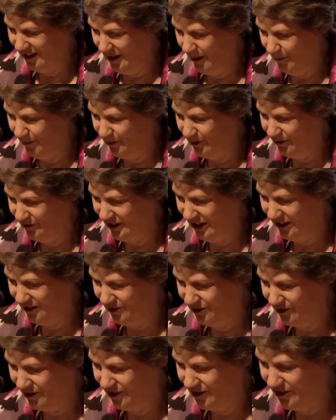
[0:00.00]
number of
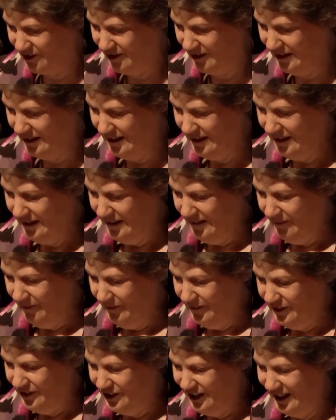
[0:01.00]
countries.
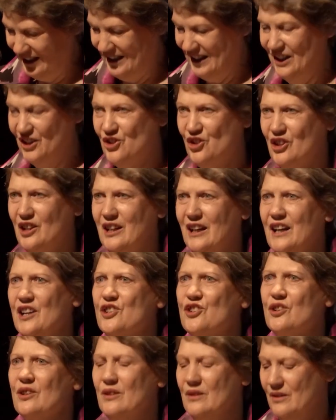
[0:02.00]
Take
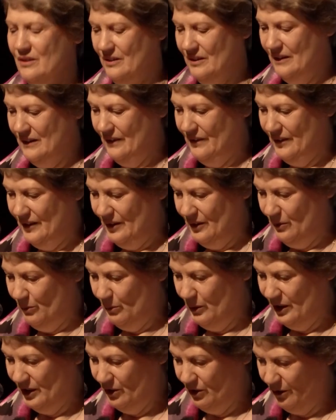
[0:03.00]
education,
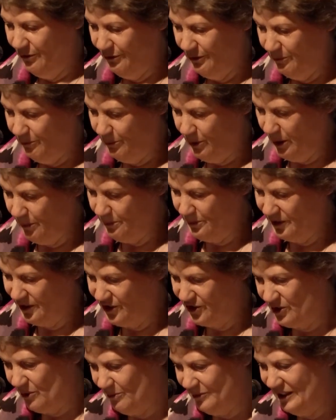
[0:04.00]
where often
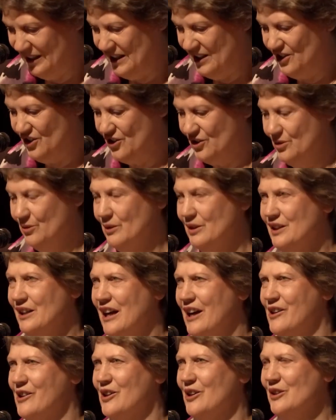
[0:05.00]
populism leads to a
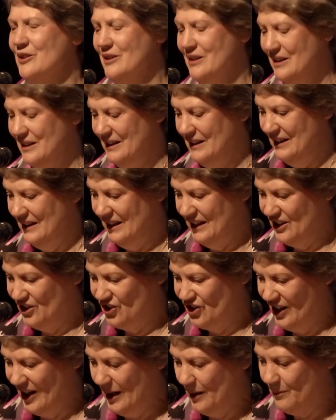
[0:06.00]
narrow
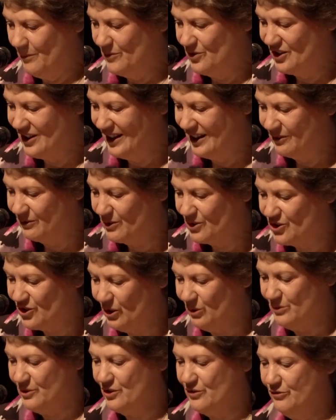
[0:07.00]
exams and
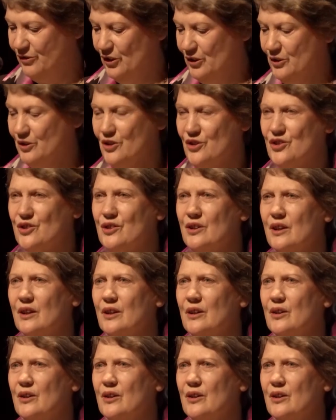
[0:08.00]
results focus